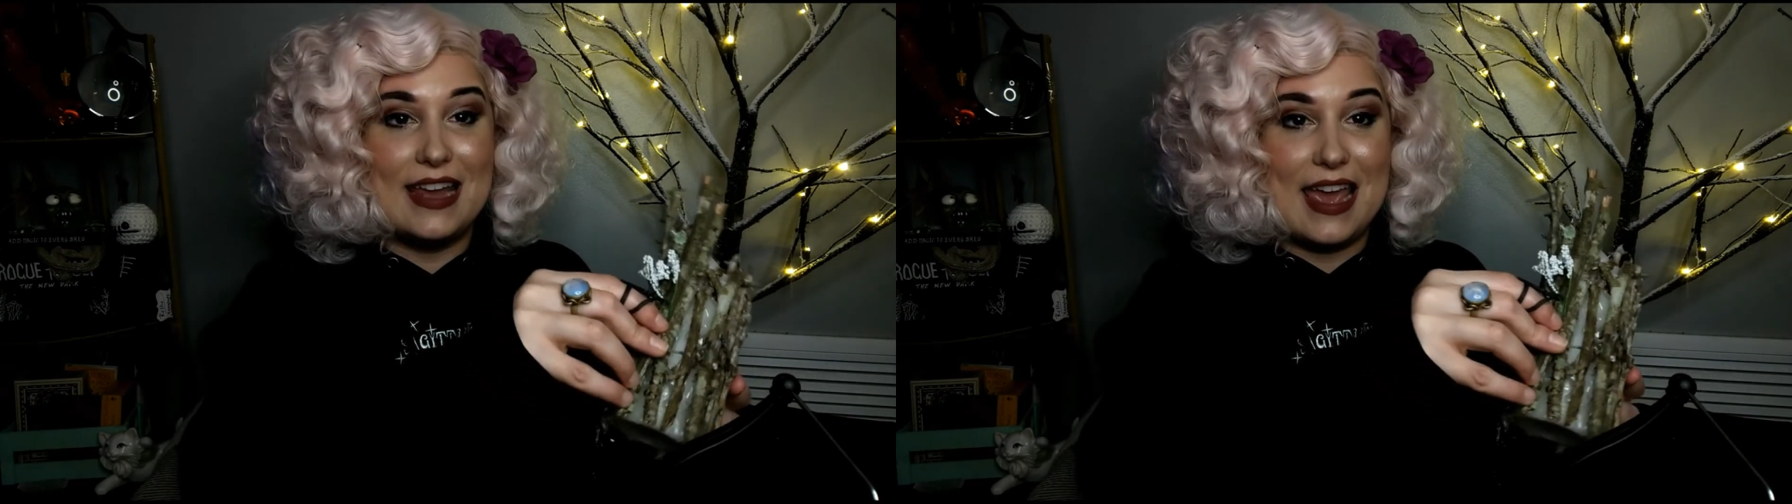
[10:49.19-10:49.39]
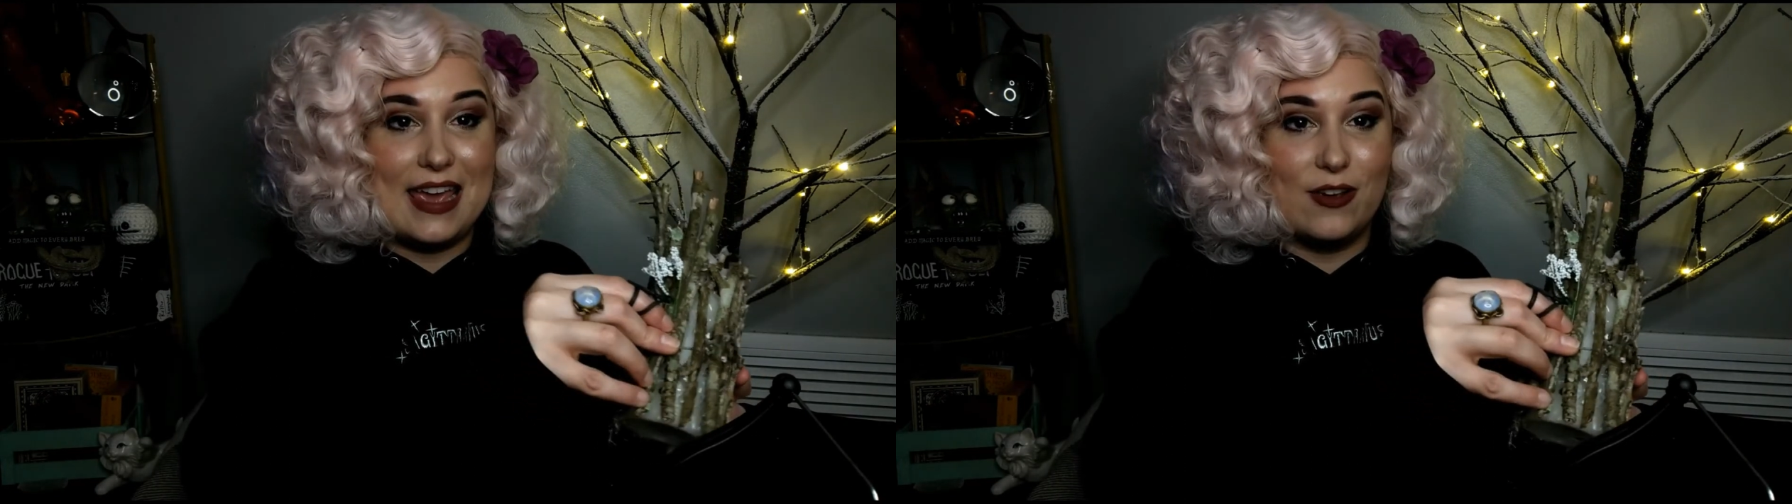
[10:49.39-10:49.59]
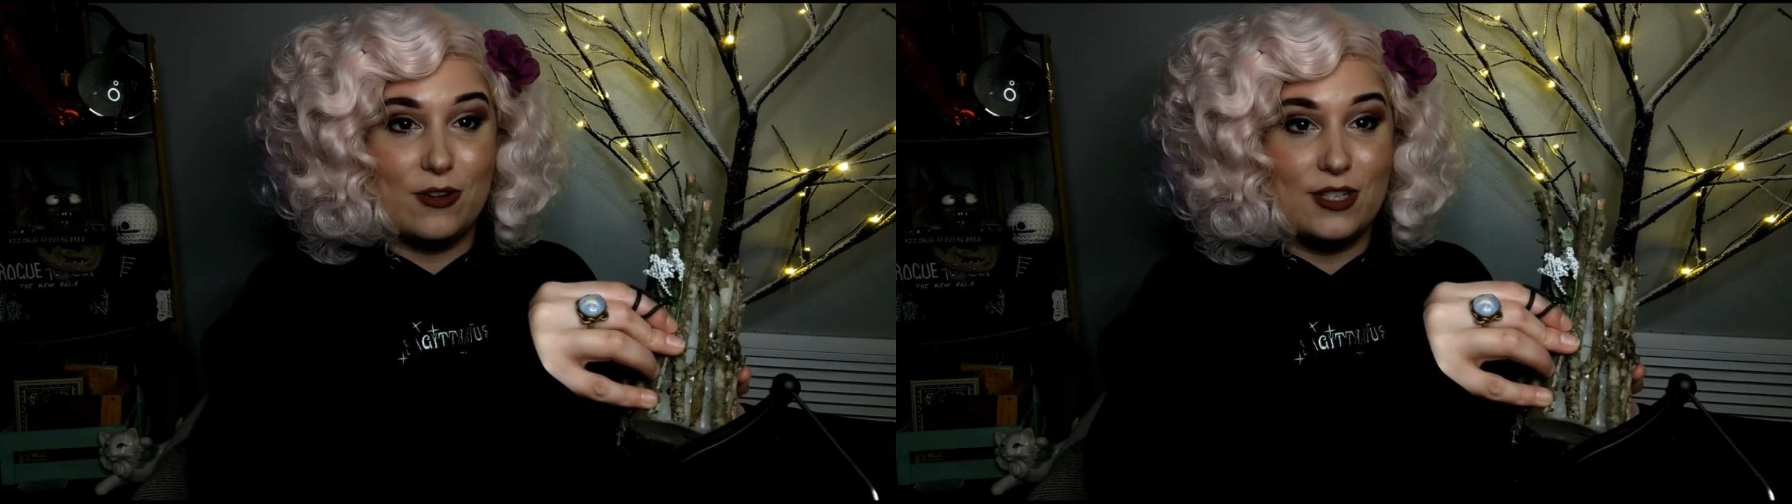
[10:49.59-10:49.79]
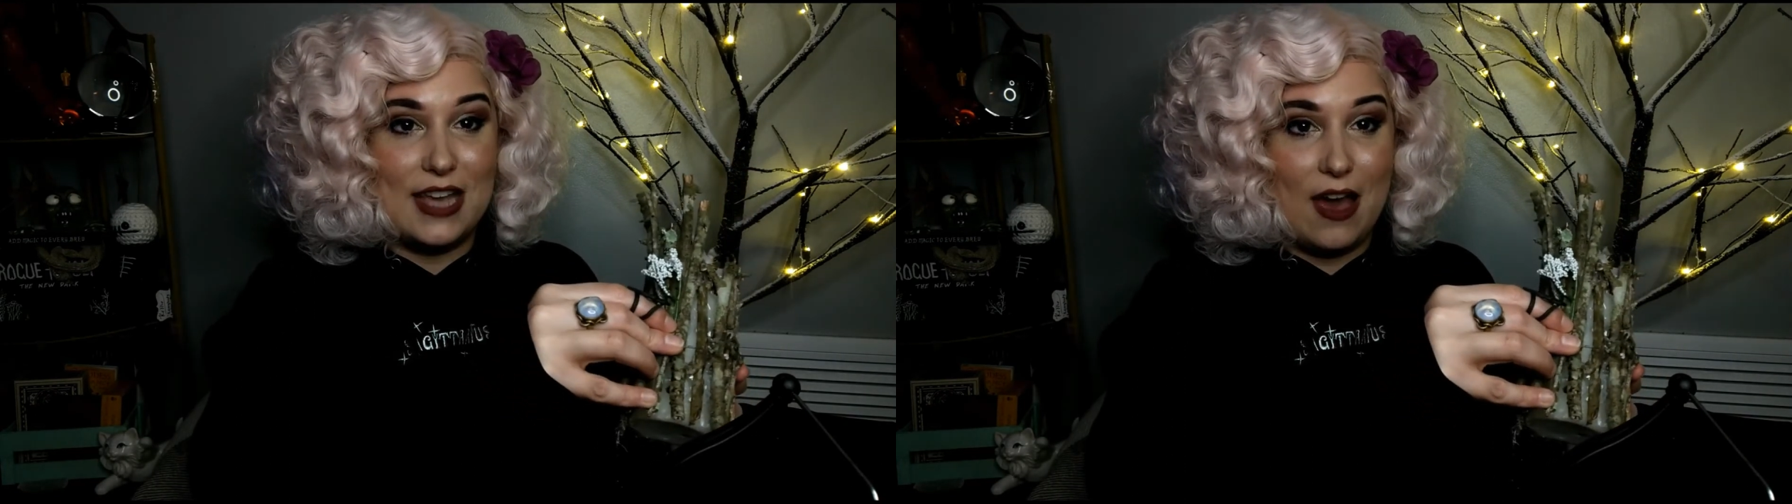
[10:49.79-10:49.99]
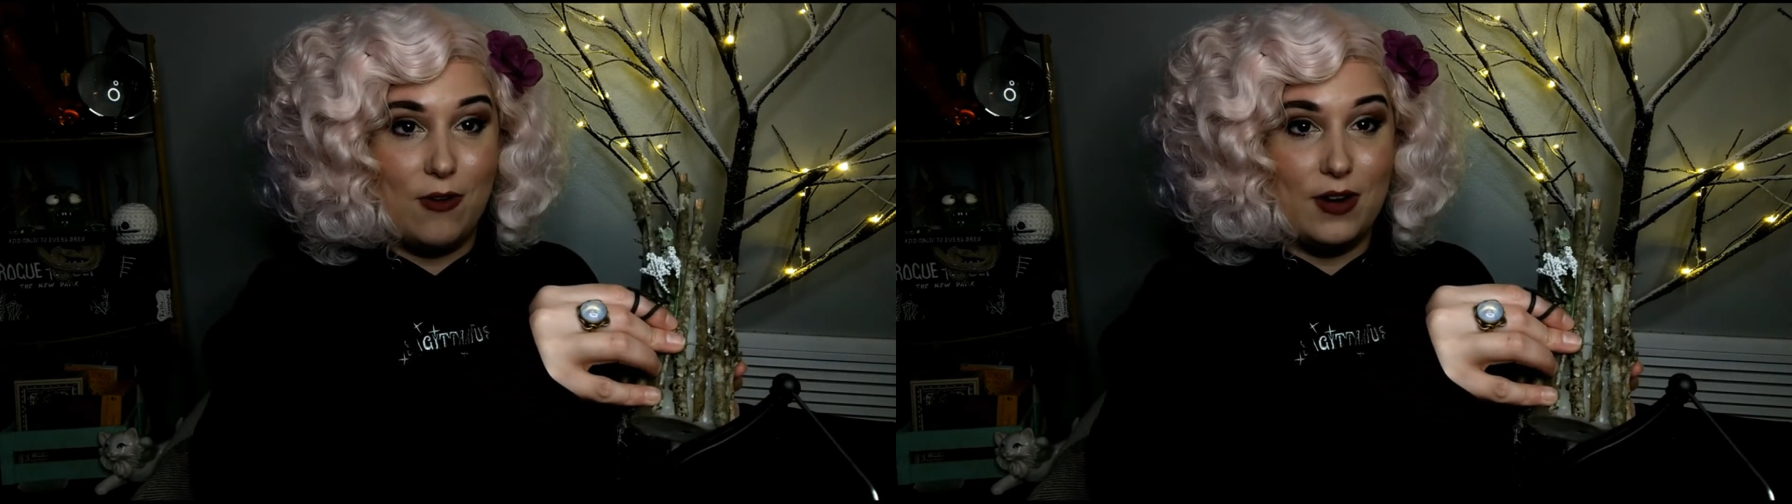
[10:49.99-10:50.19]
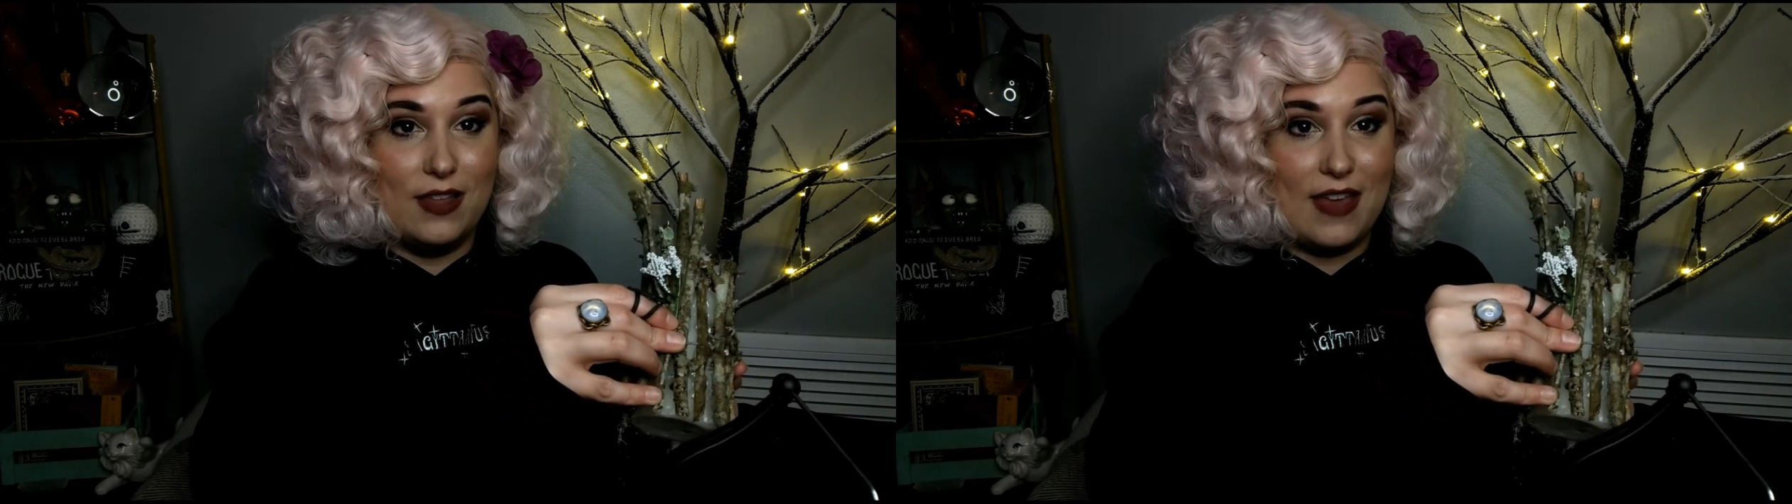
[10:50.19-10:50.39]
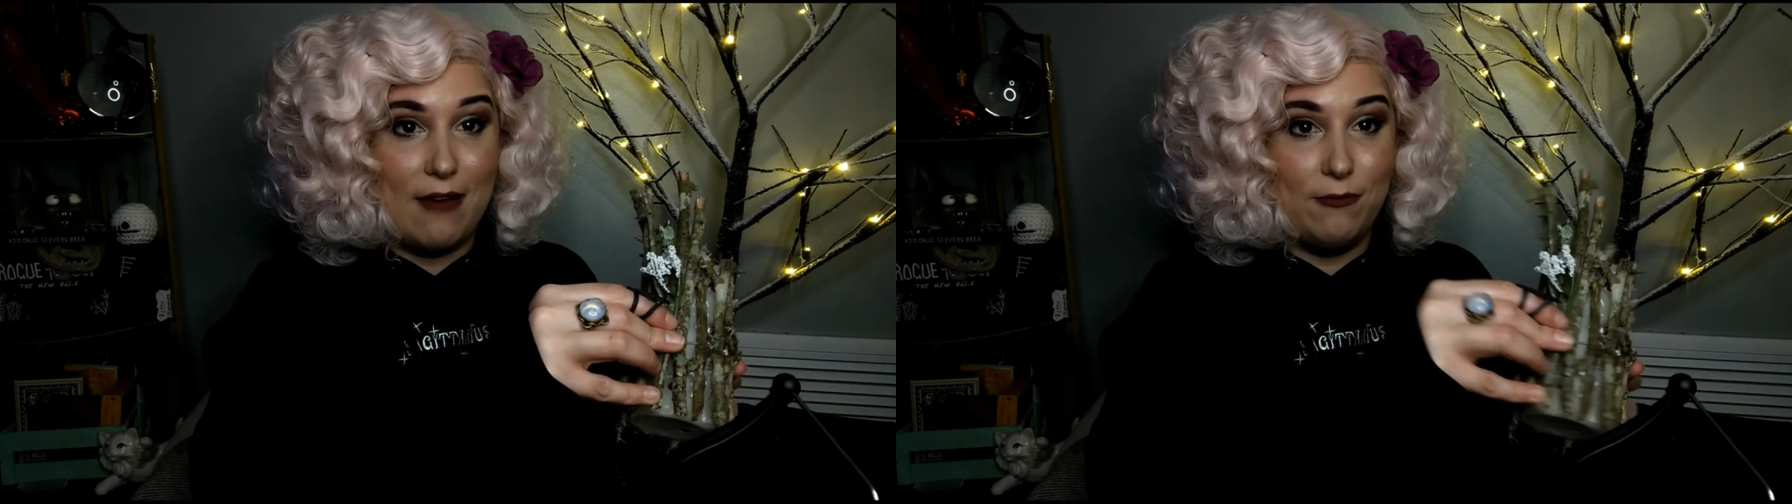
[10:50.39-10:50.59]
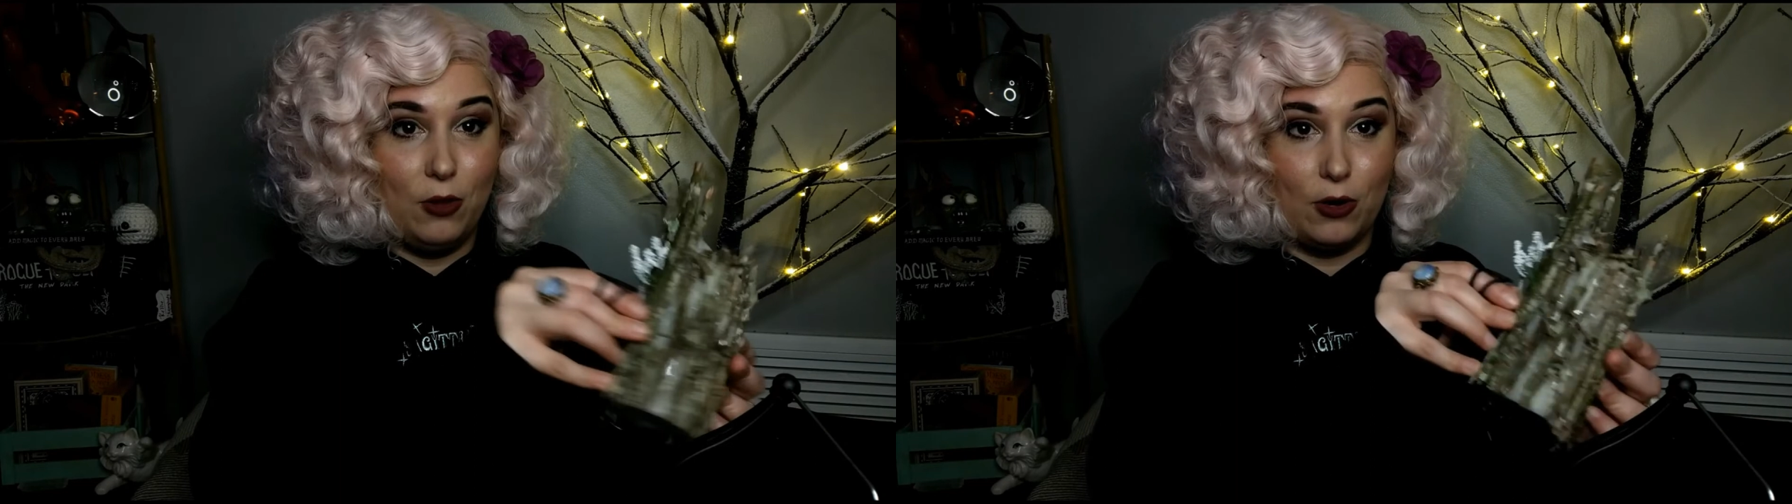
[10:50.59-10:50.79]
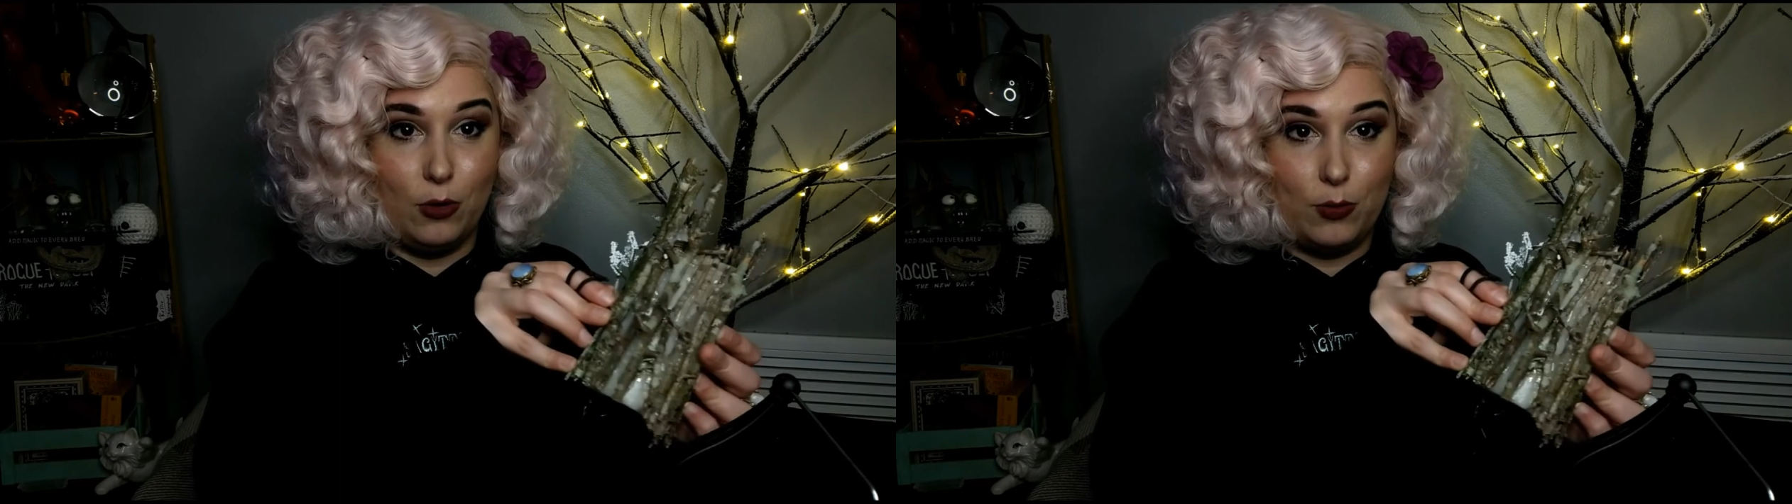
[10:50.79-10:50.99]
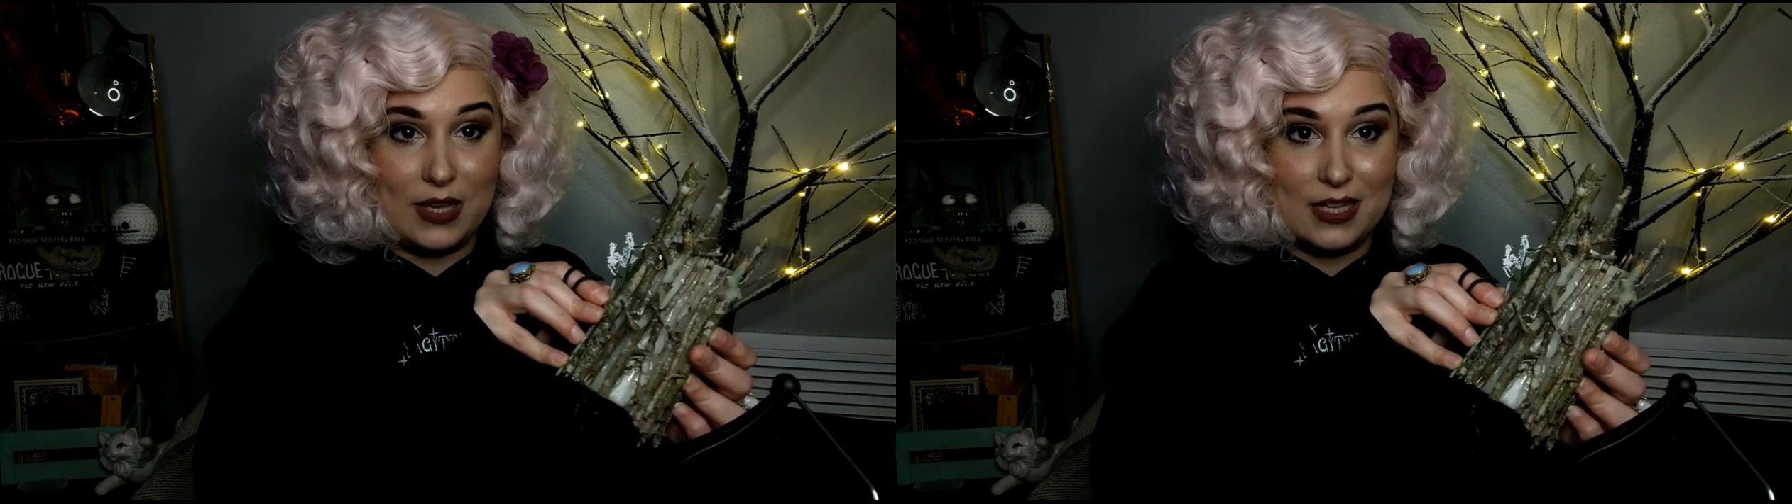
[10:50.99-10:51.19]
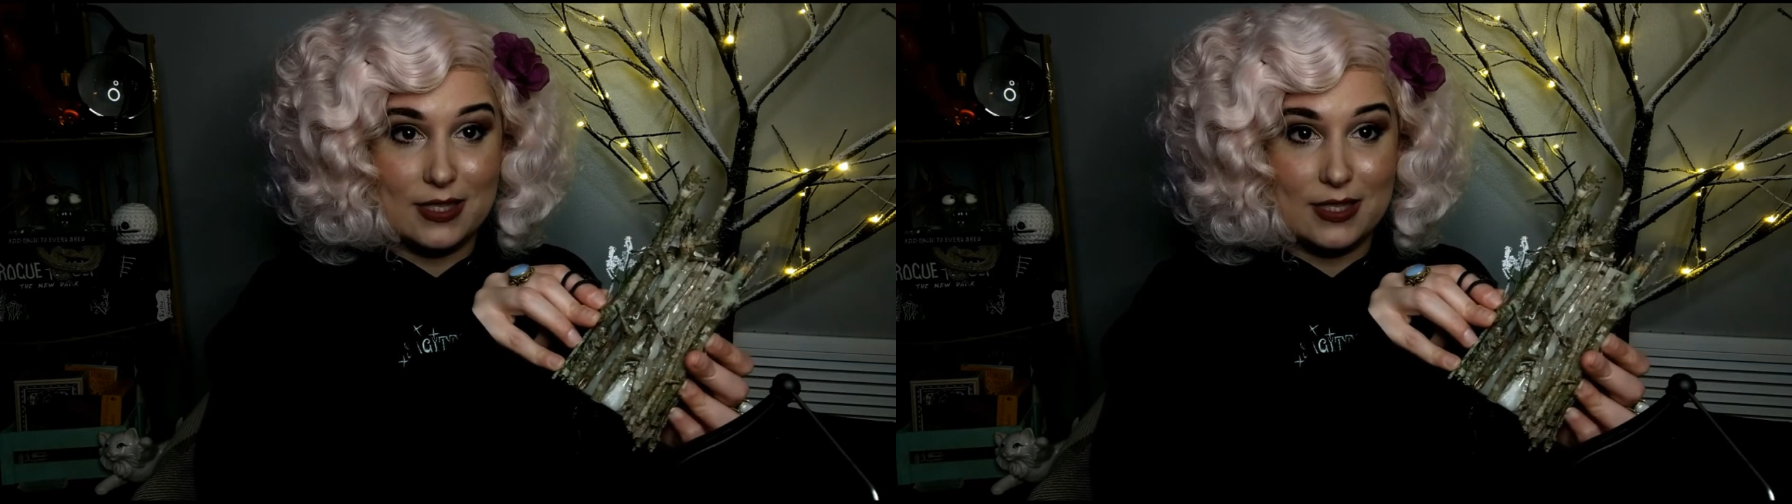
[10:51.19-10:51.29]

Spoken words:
it only took a little